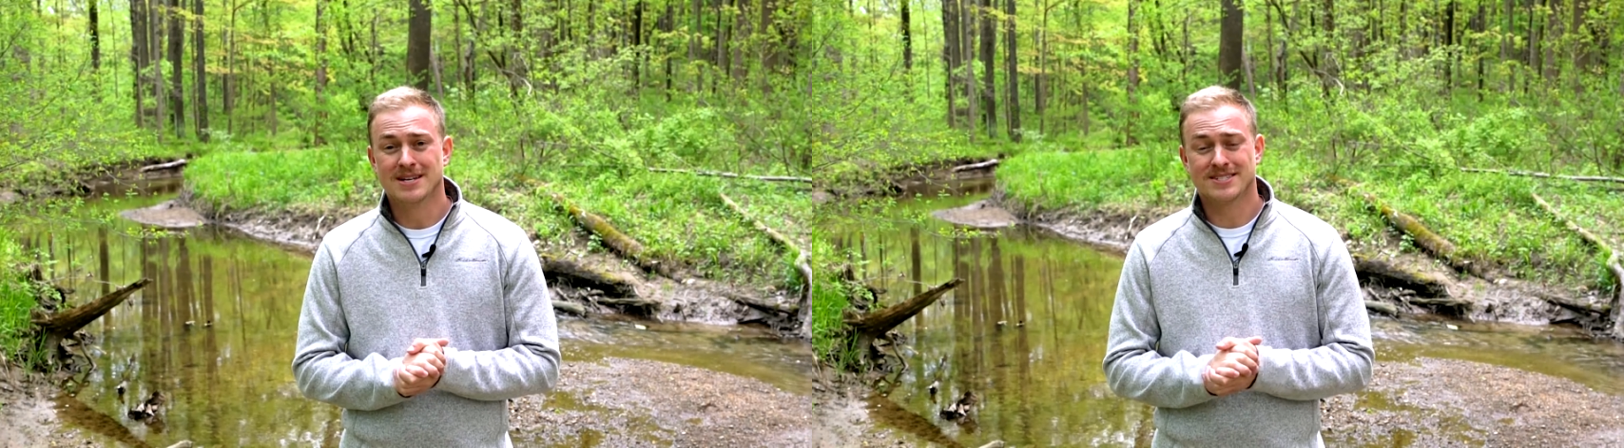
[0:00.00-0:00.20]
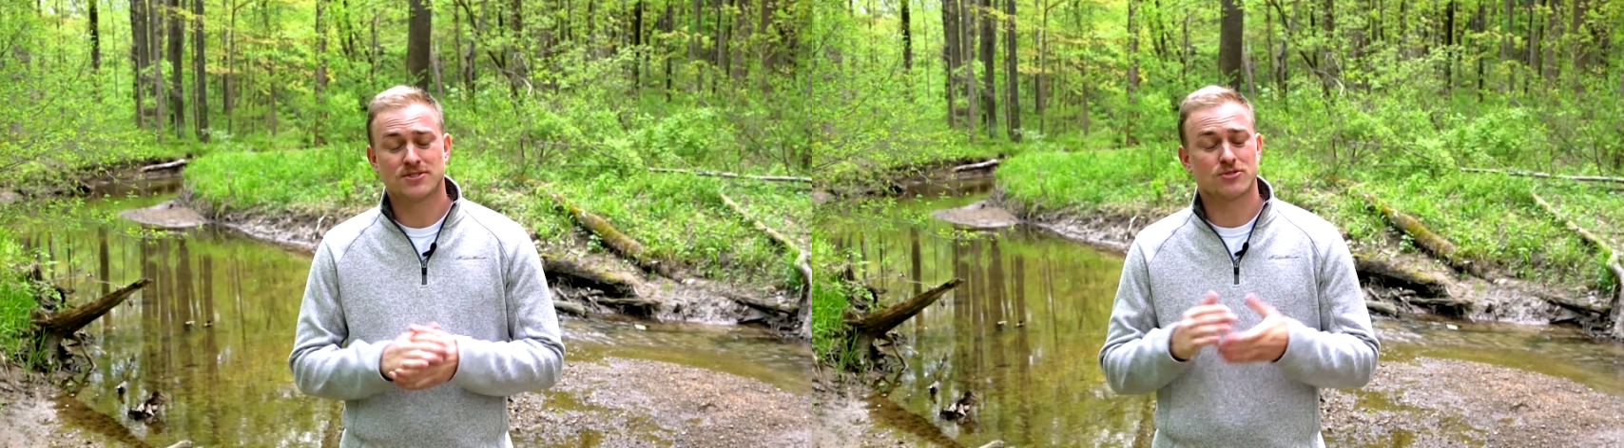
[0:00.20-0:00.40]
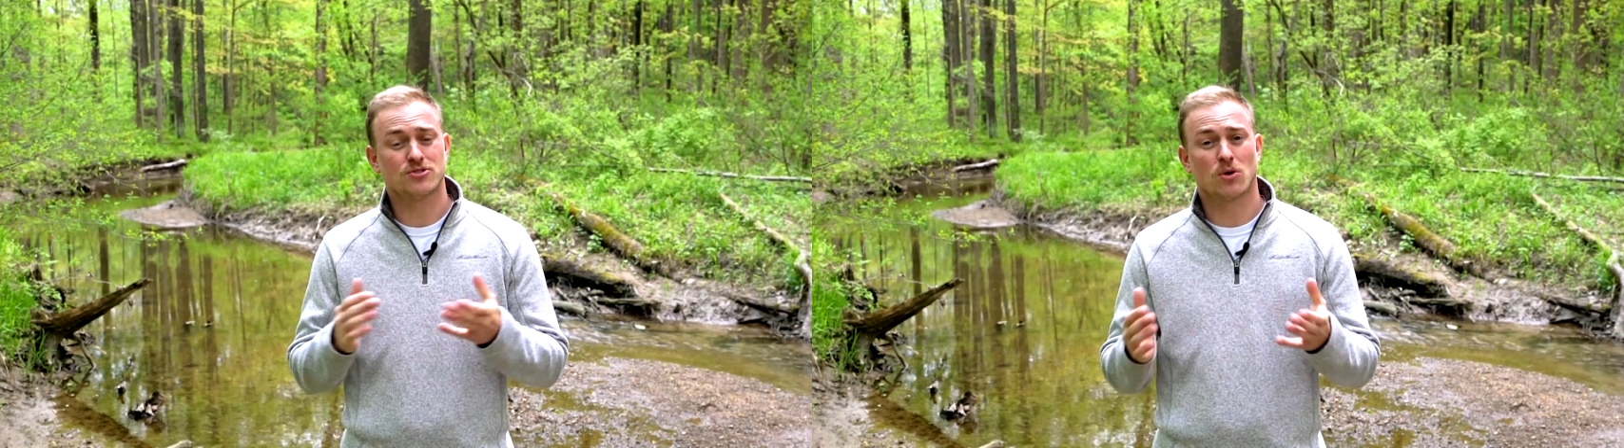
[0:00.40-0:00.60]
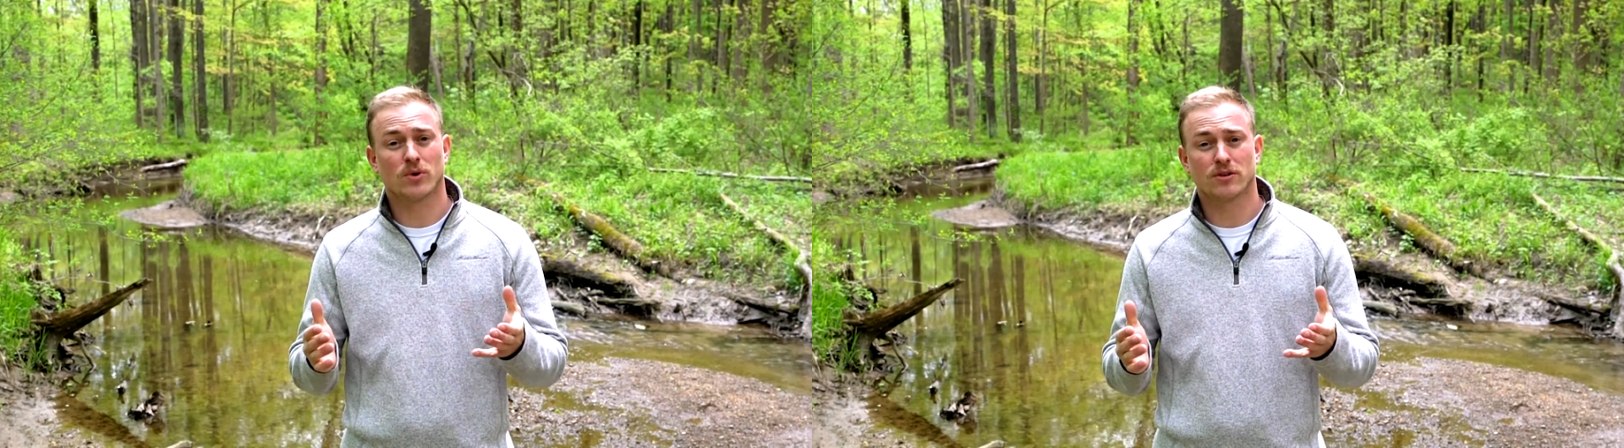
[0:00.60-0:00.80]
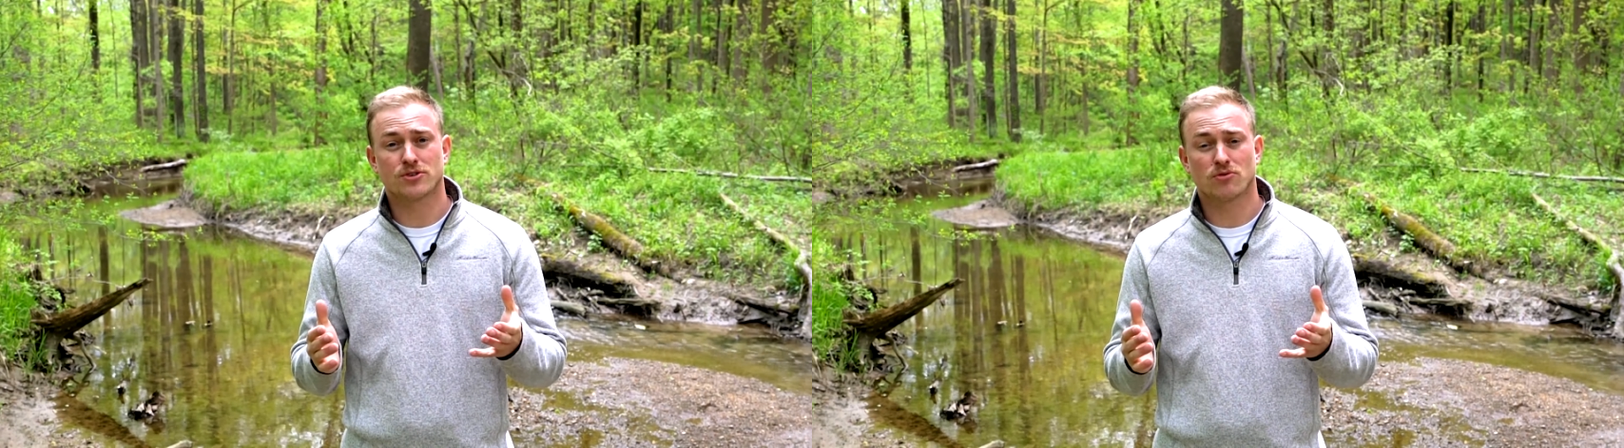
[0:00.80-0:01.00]
Since there's no
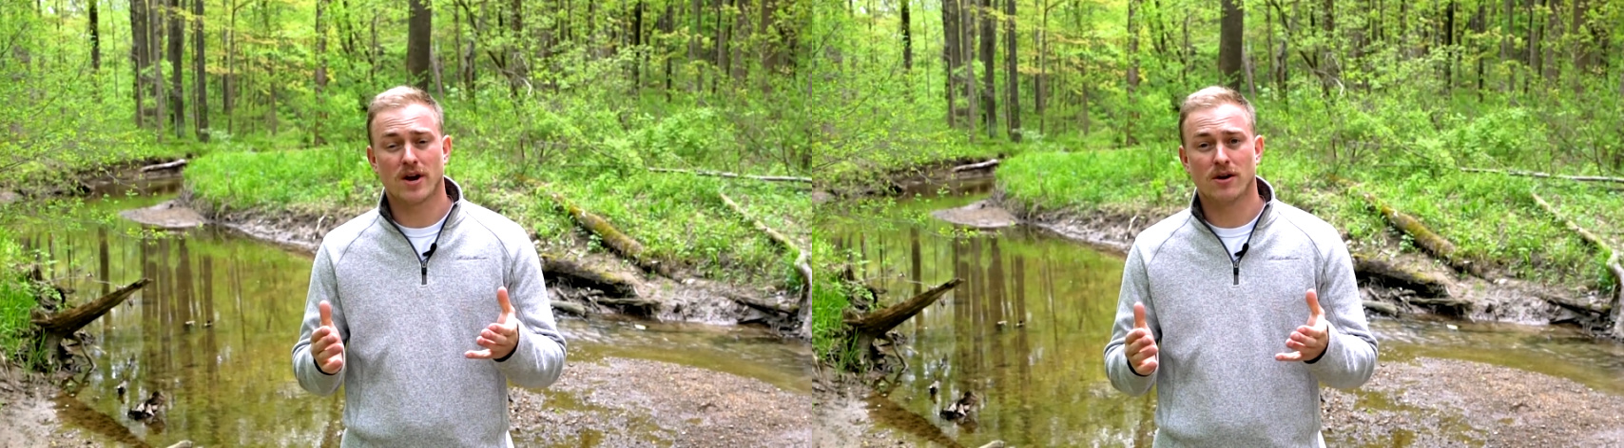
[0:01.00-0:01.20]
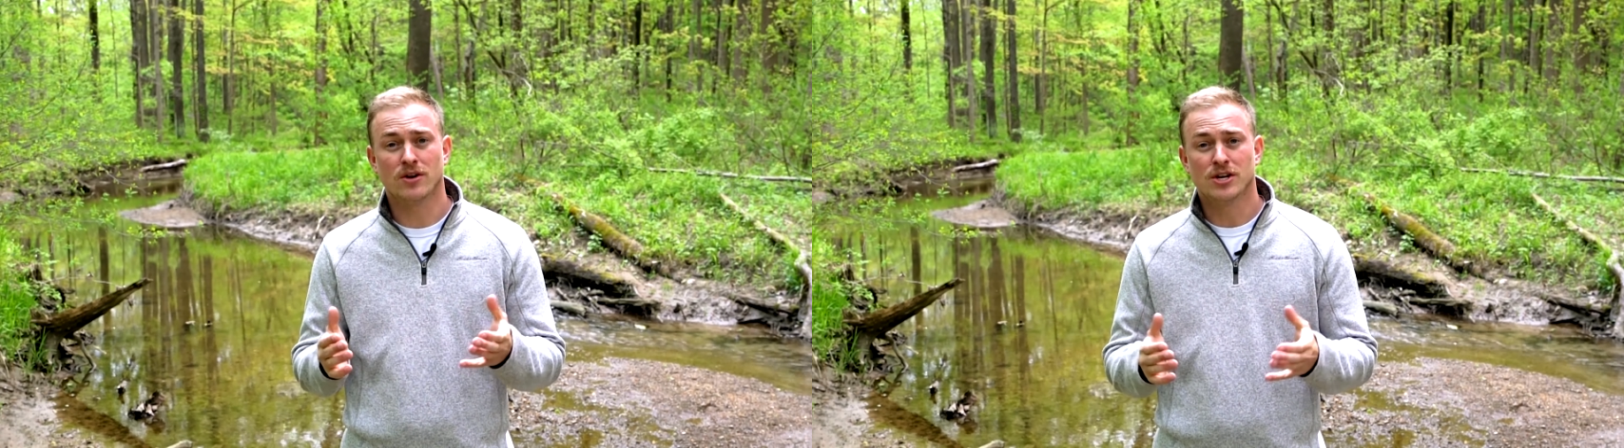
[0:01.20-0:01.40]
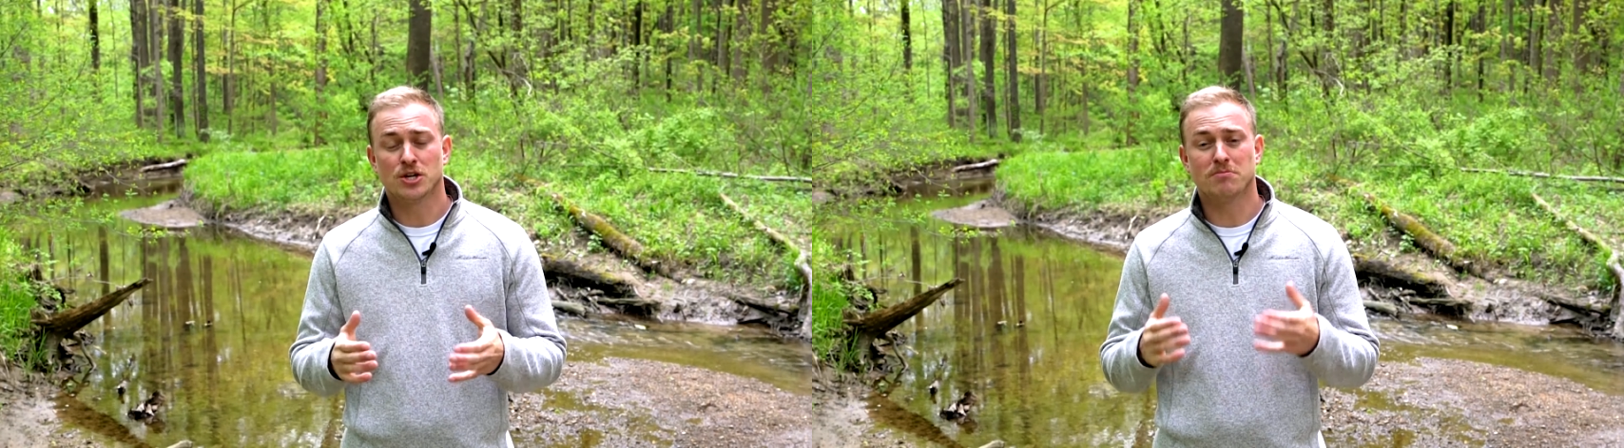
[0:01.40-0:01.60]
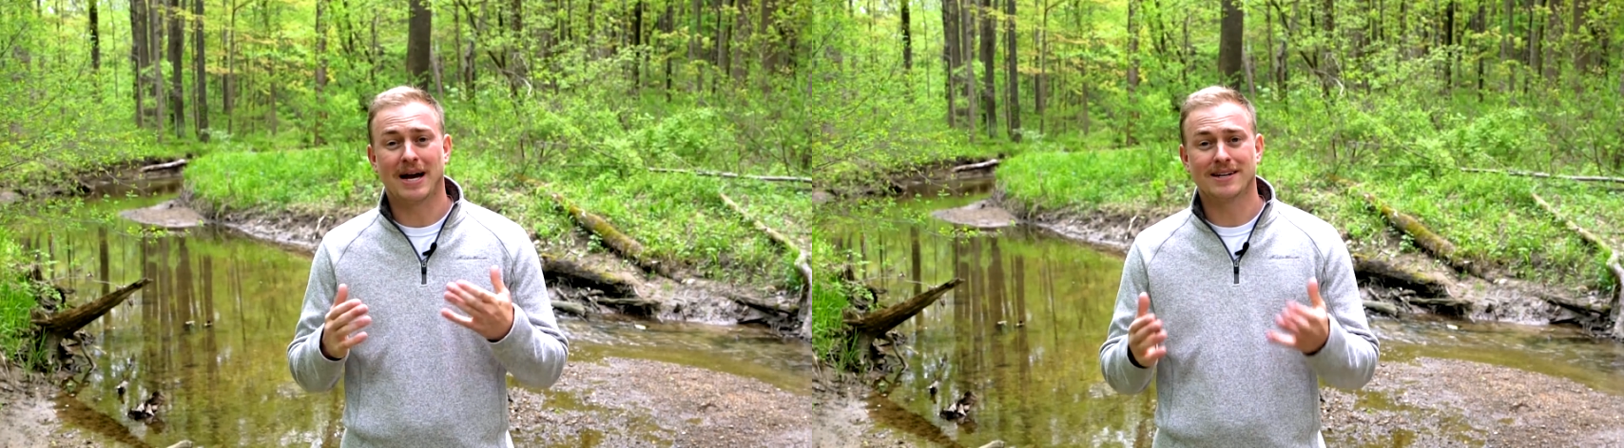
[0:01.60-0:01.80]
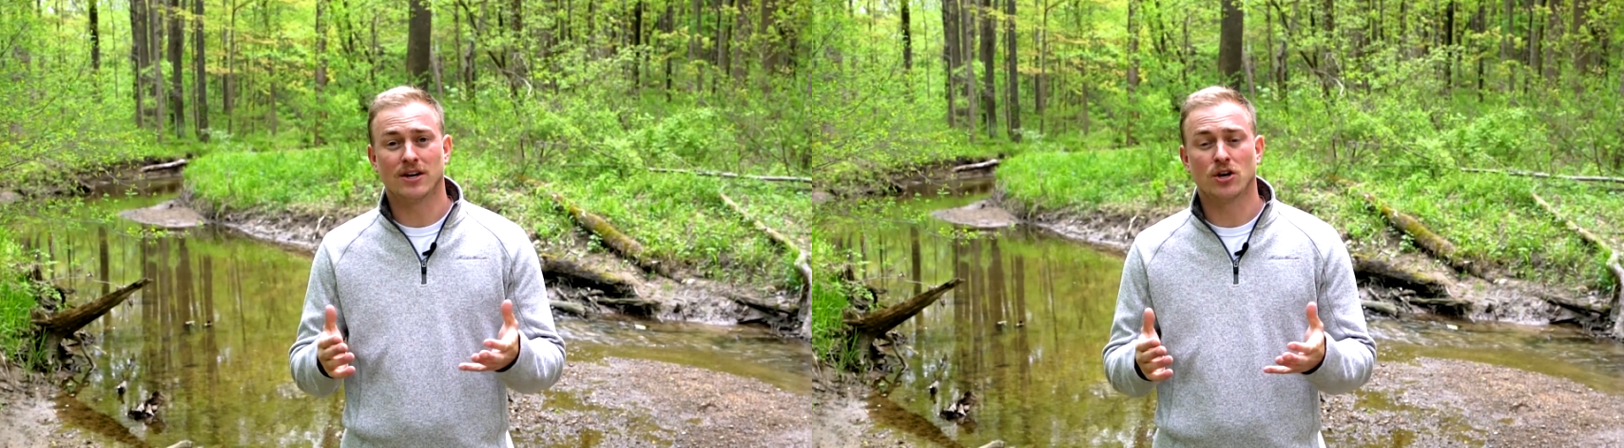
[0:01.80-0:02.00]
real trail, you might not